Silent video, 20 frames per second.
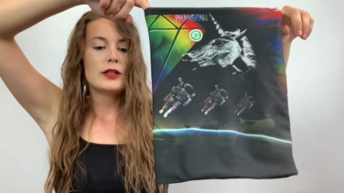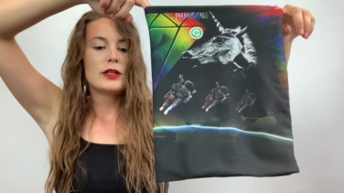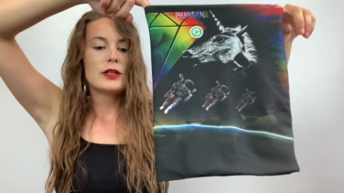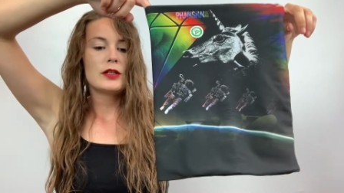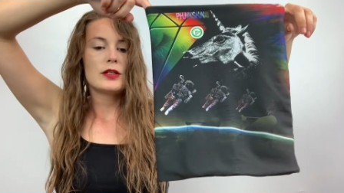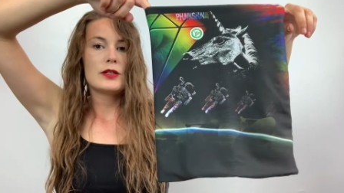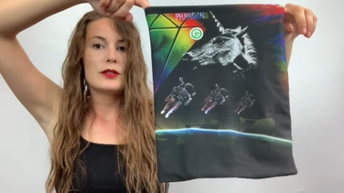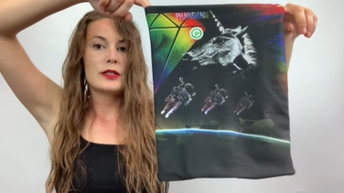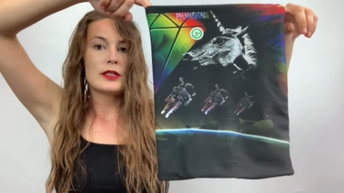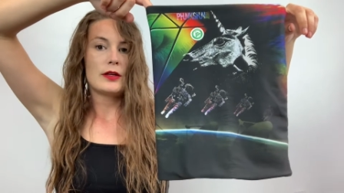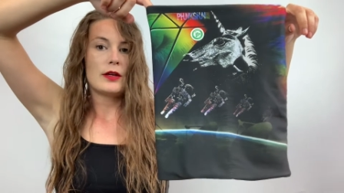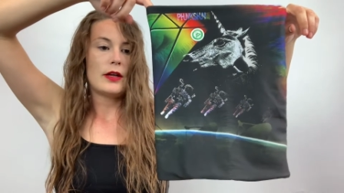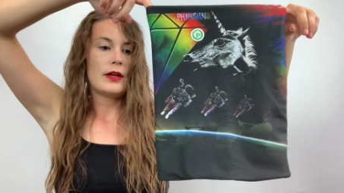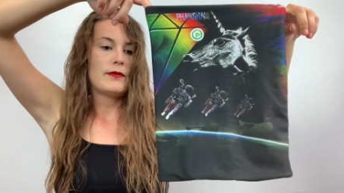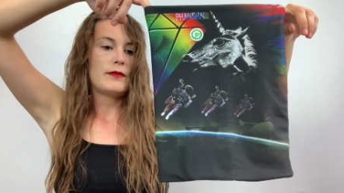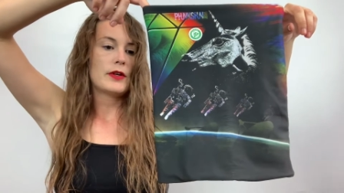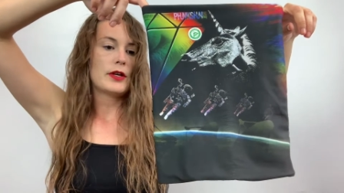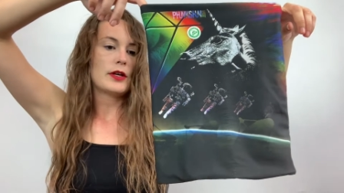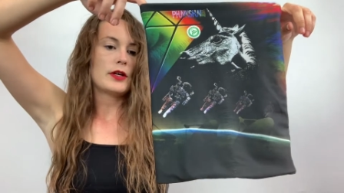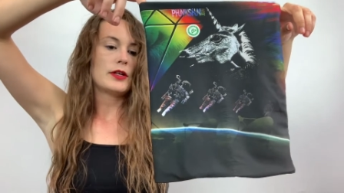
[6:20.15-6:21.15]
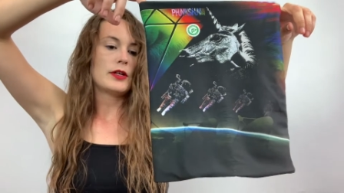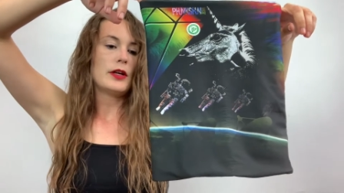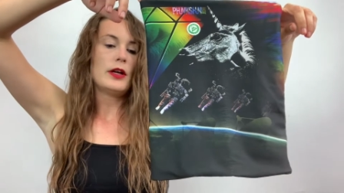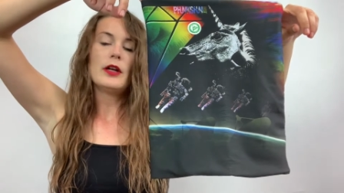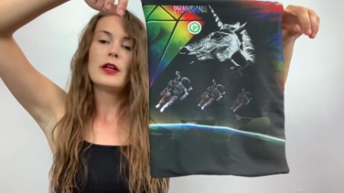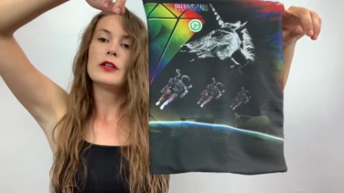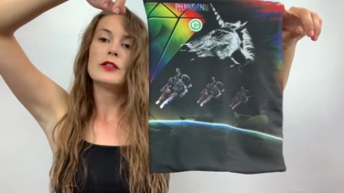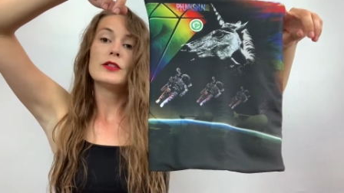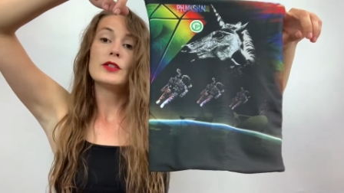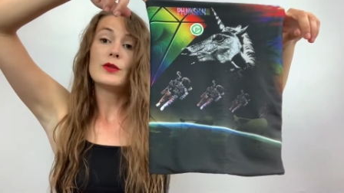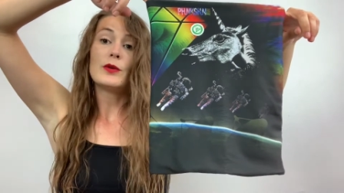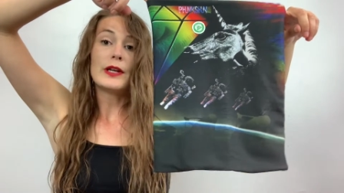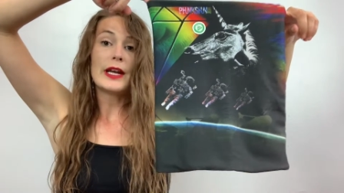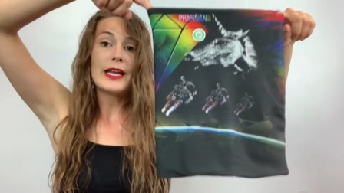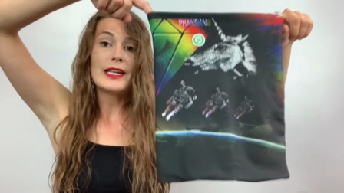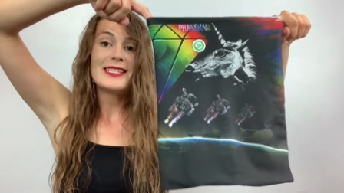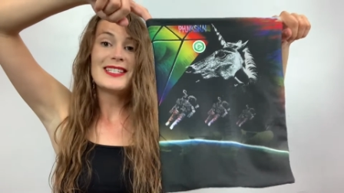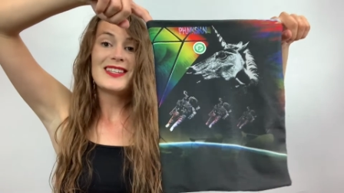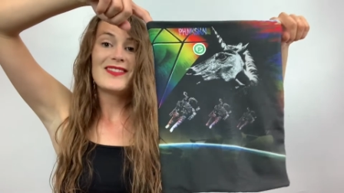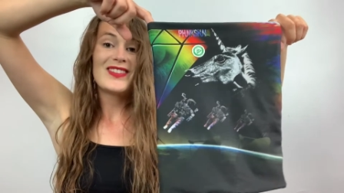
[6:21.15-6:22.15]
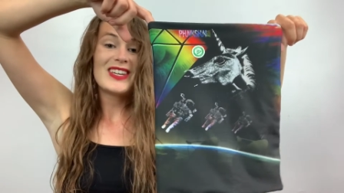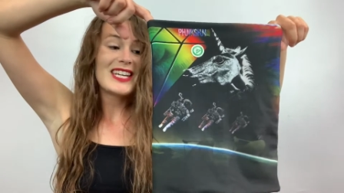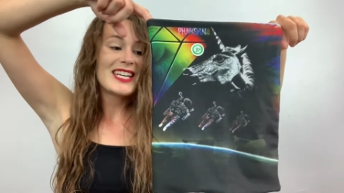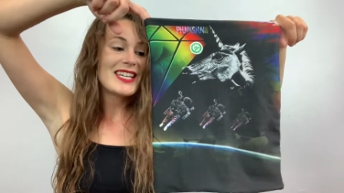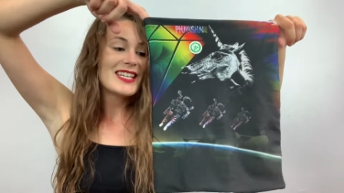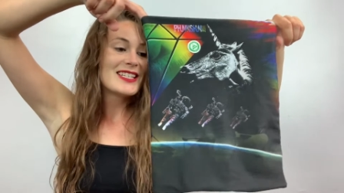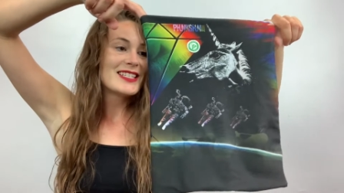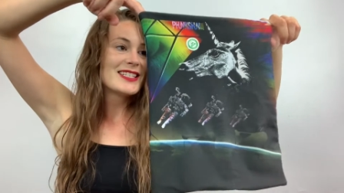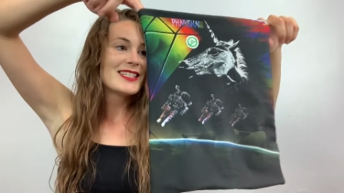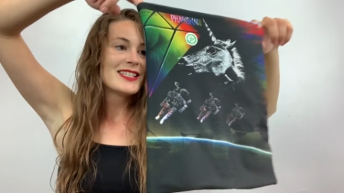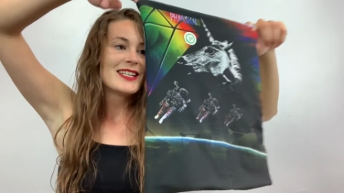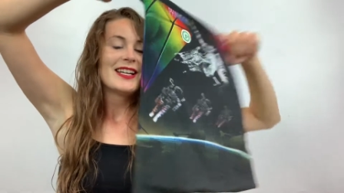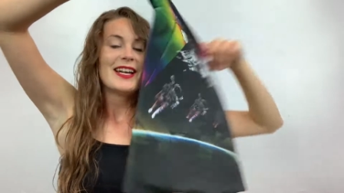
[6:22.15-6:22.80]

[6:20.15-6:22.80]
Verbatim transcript: you can use it if you're doing ATVs